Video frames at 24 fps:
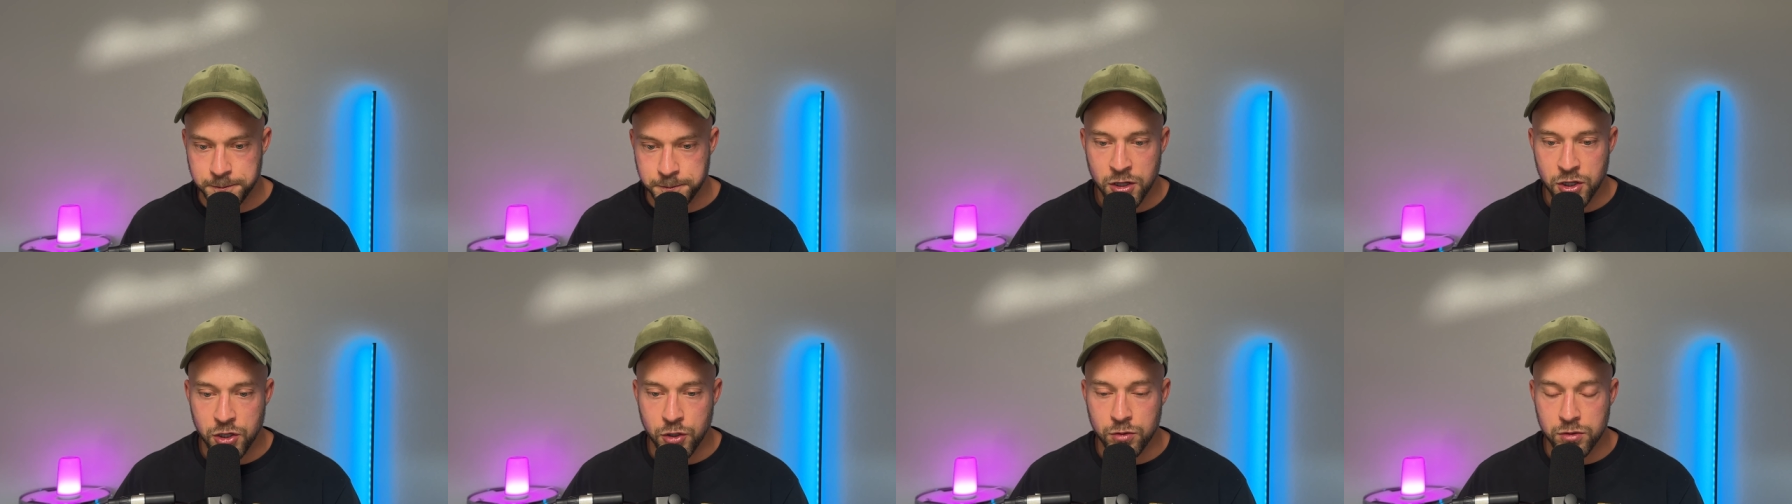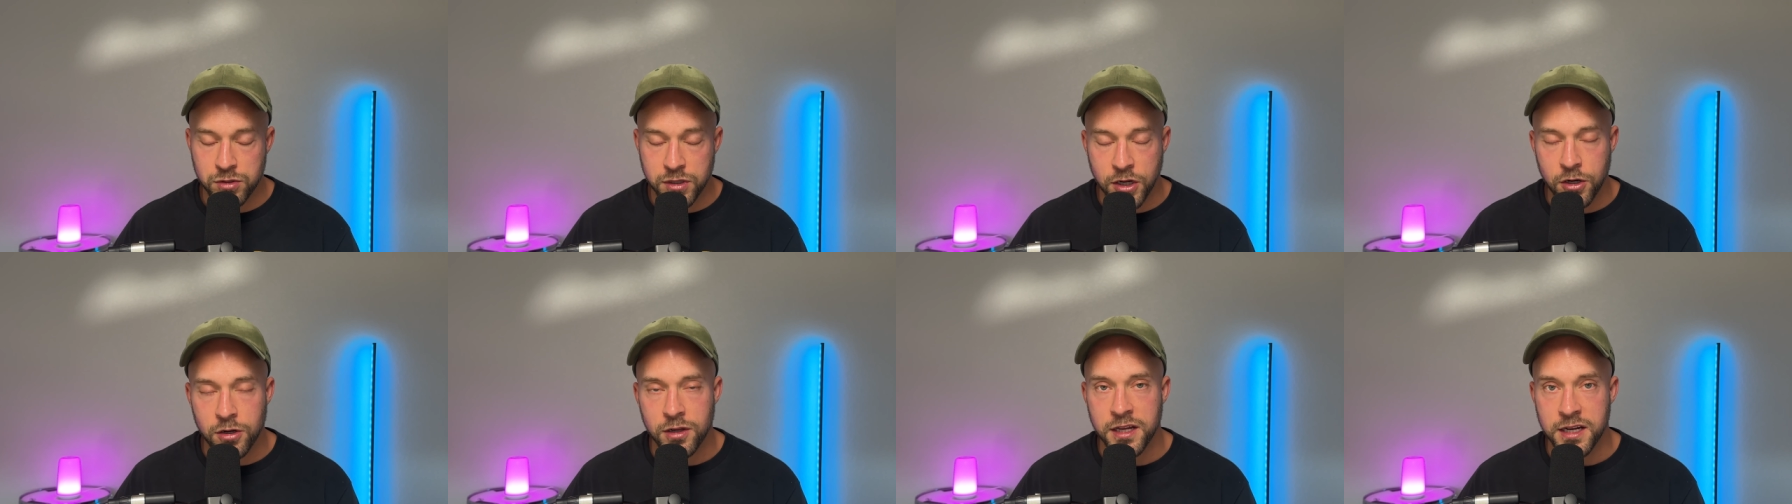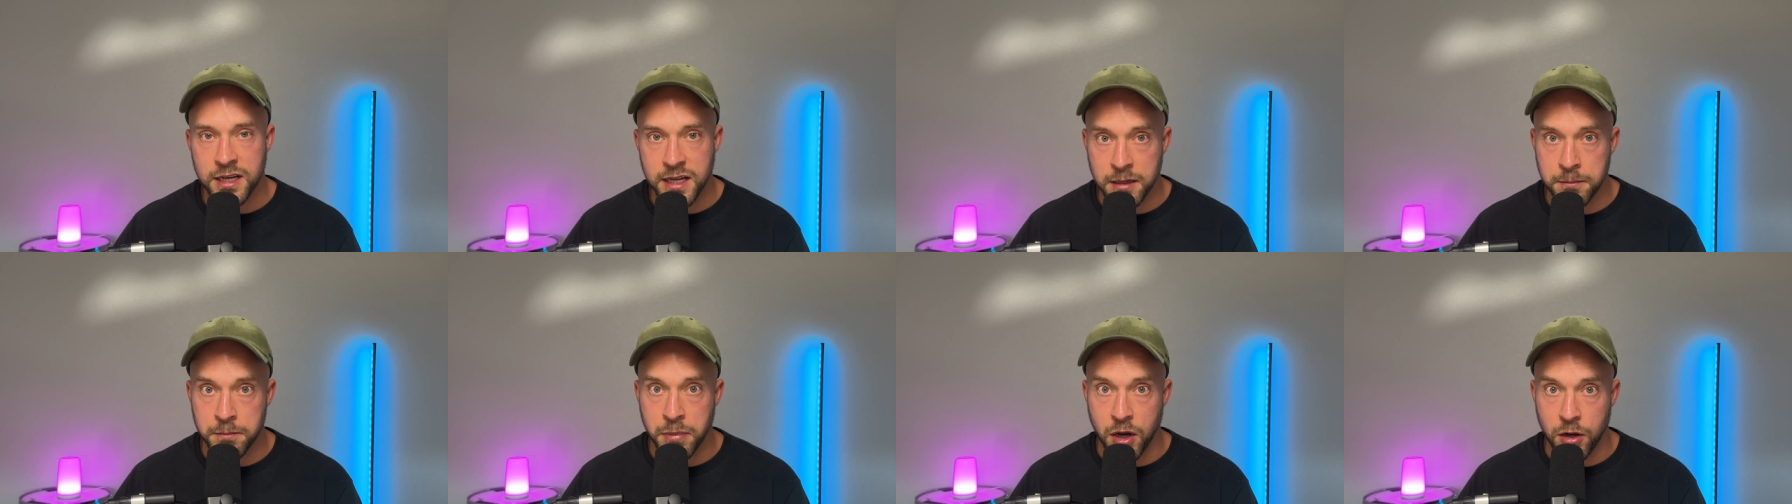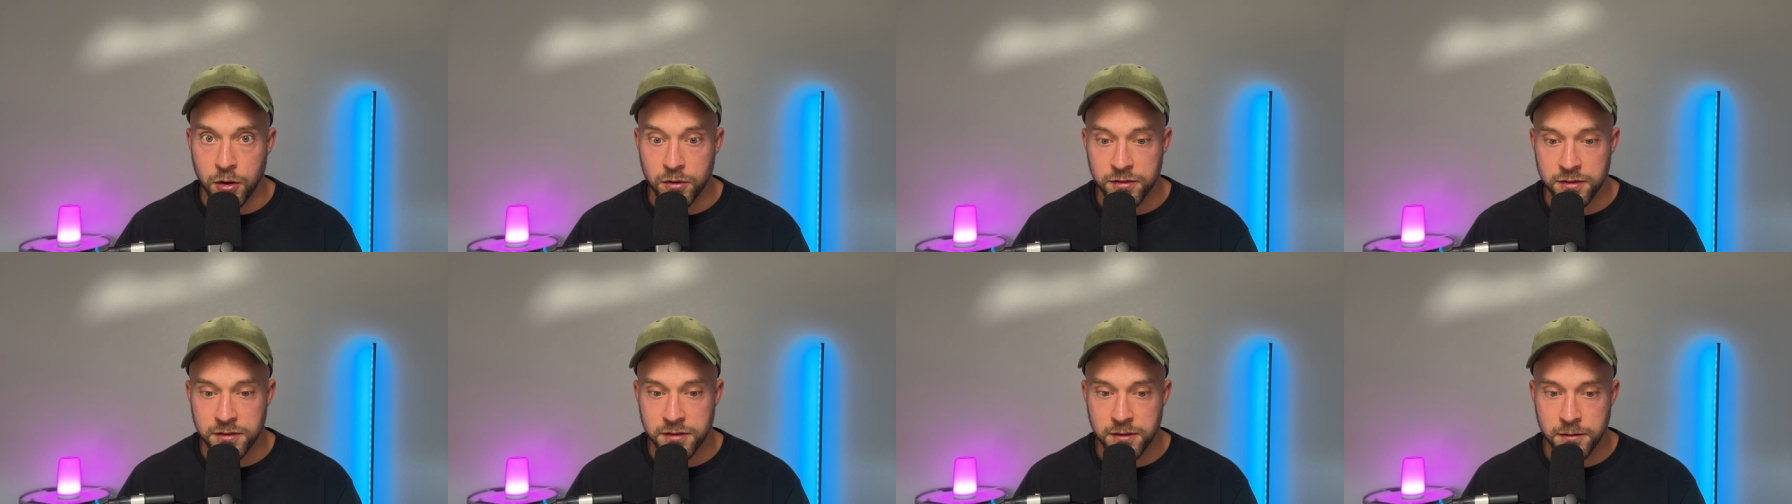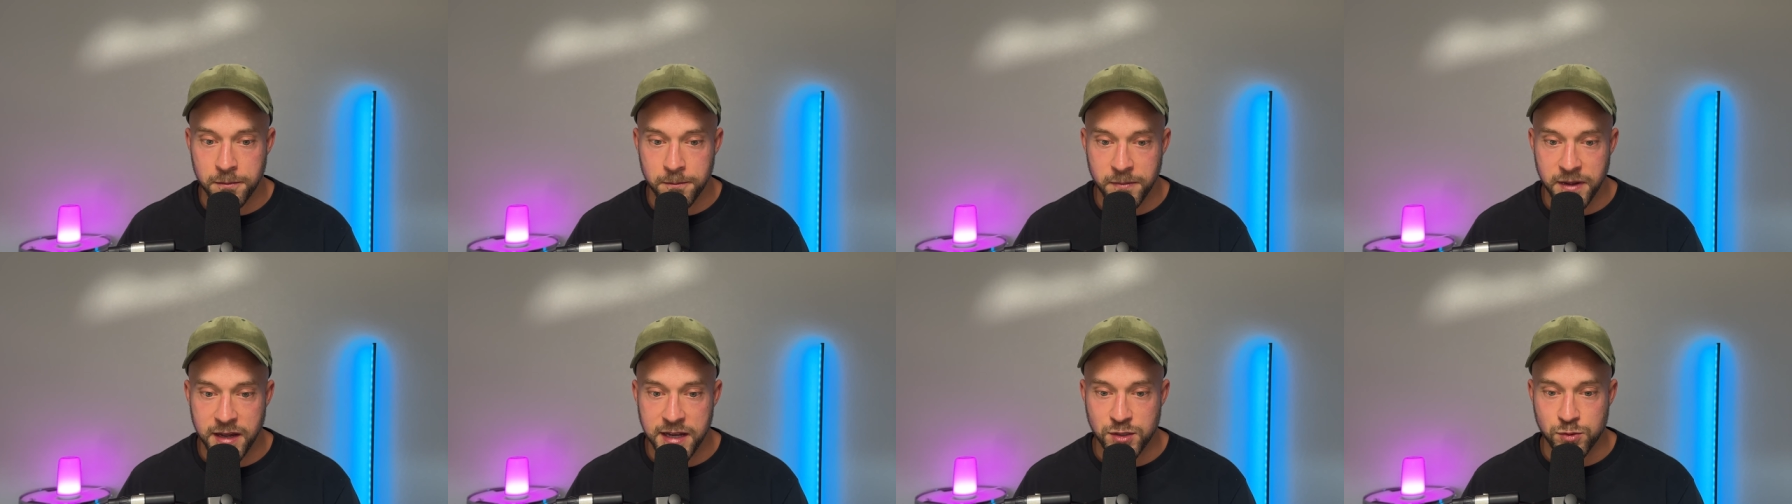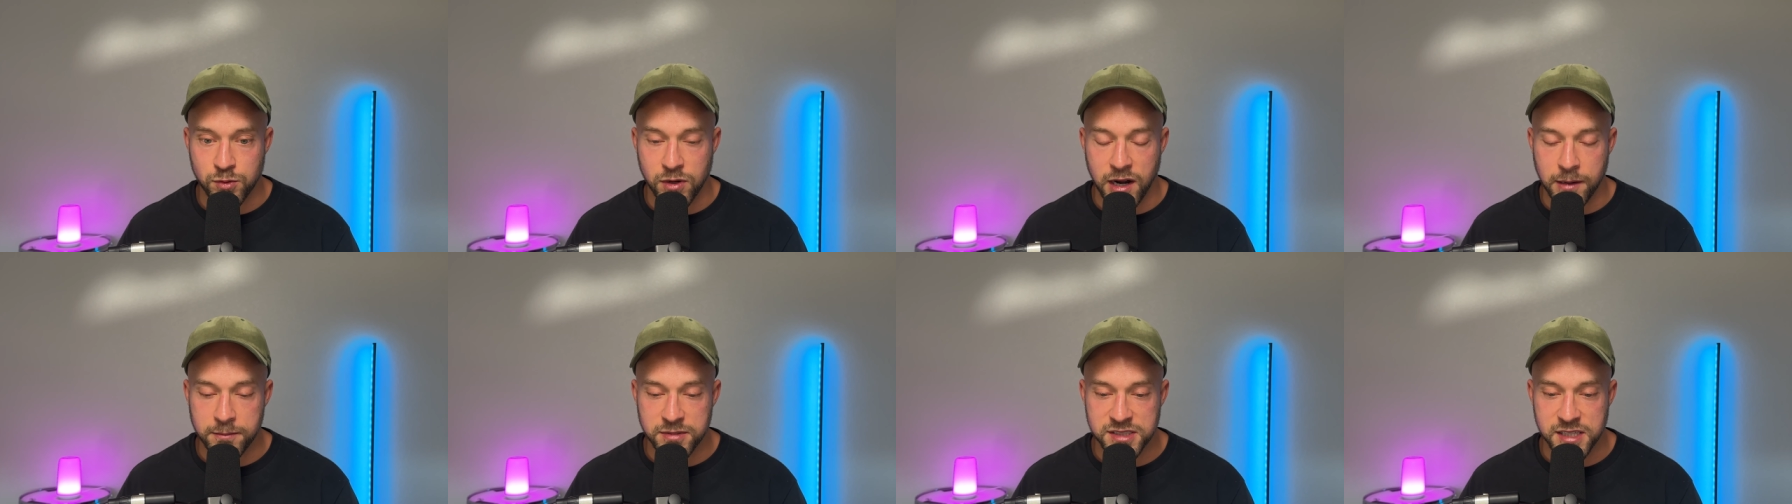You literally need both, is
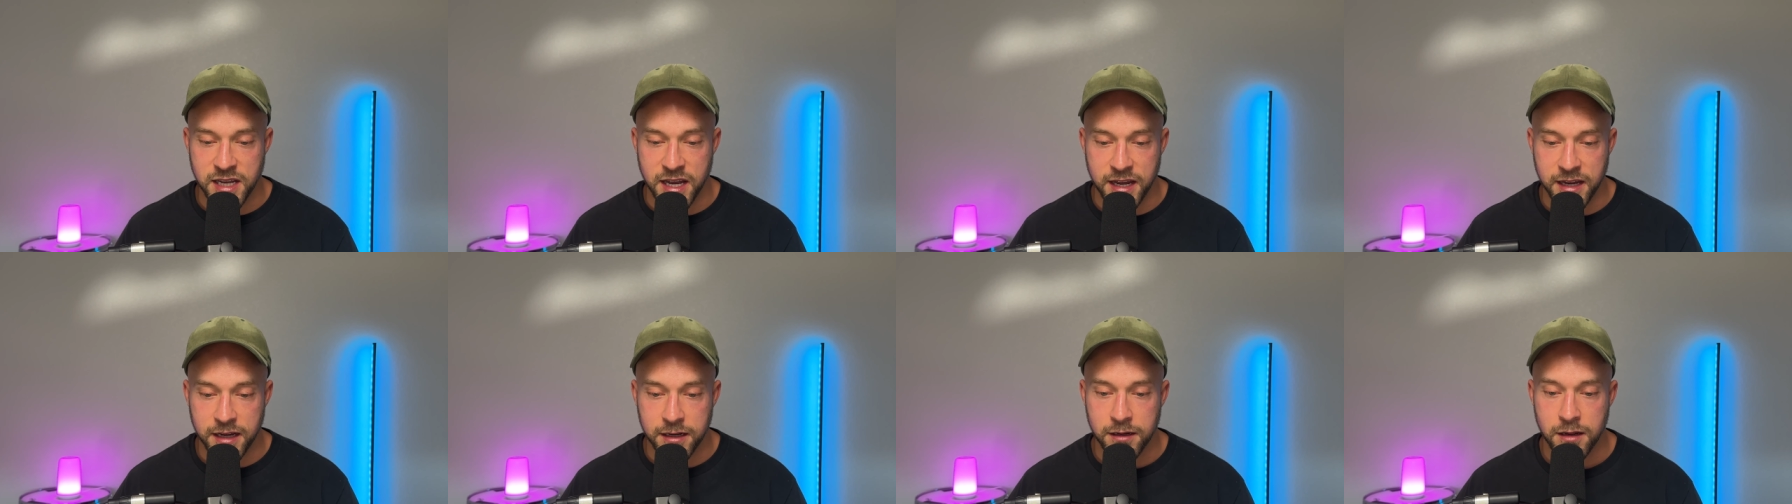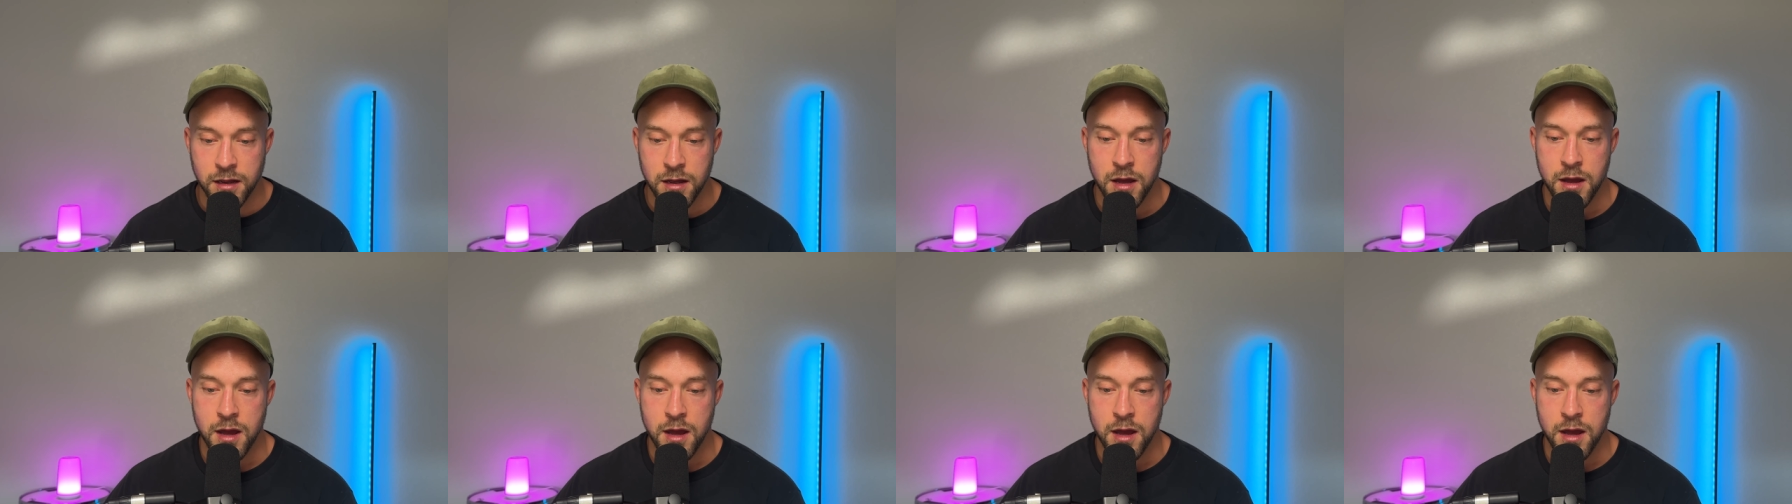what I'm saying.